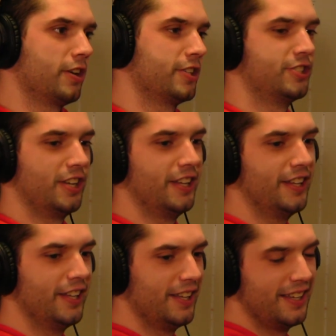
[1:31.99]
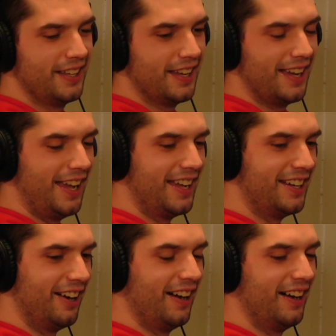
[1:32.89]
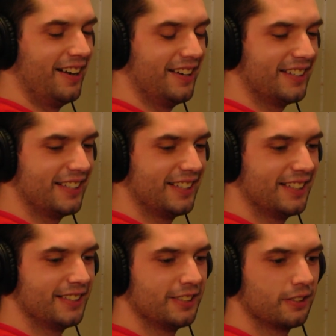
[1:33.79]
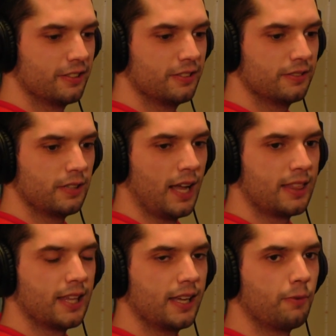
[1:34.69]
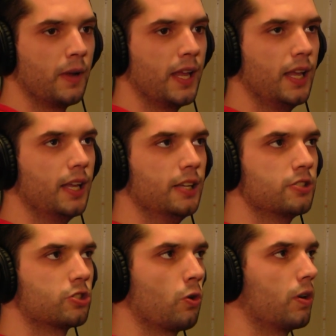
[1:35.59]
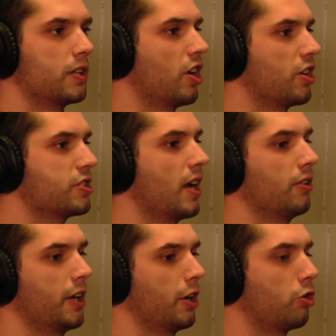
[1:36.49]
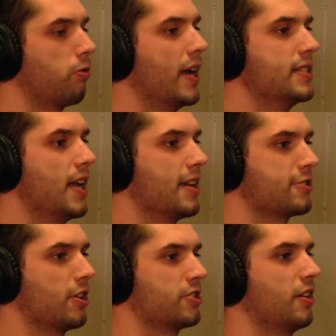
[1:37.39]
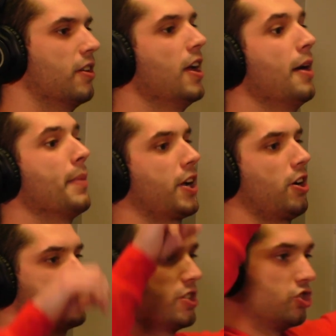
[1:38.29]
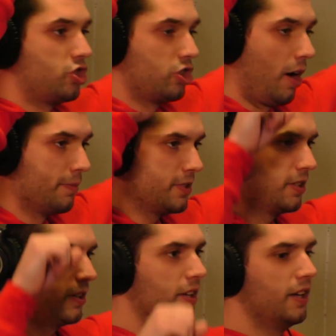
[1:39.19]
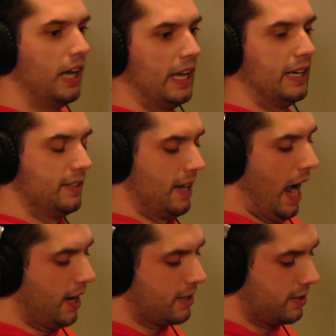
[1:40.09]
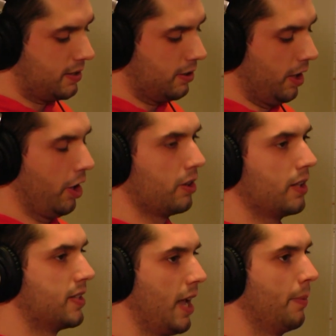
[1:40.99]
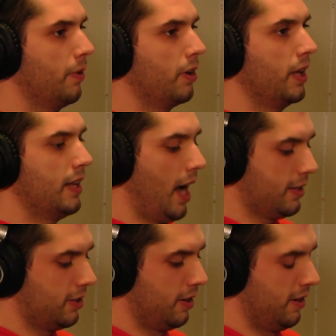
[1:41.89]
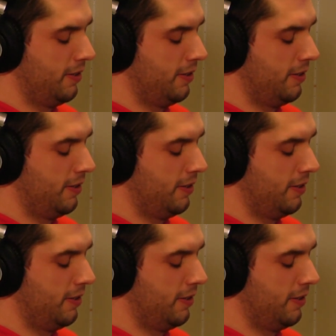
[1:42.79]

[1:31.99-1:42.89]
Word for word: shit. And uh, I think we scored a touchdown, like a crazy ass touchdown. My cousin mm-hmm. jumped and he knocked like the table. He knocked a uh,